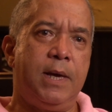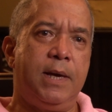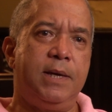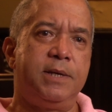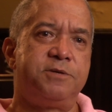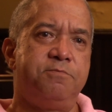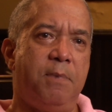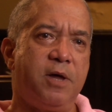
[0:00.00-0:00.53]

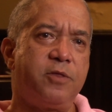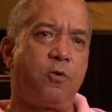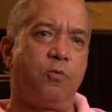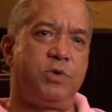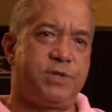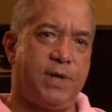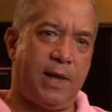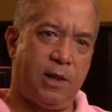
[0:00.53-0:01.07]
His mother
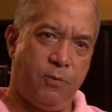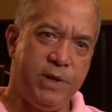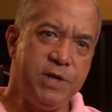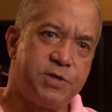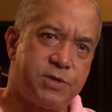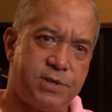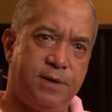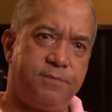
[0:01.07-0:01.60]
was
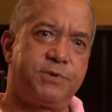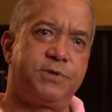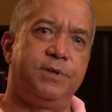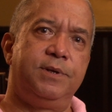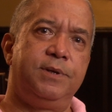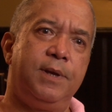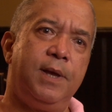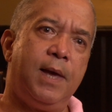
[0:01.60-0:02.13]
Eloise
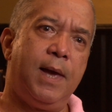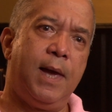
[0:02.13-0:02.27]
Simpson,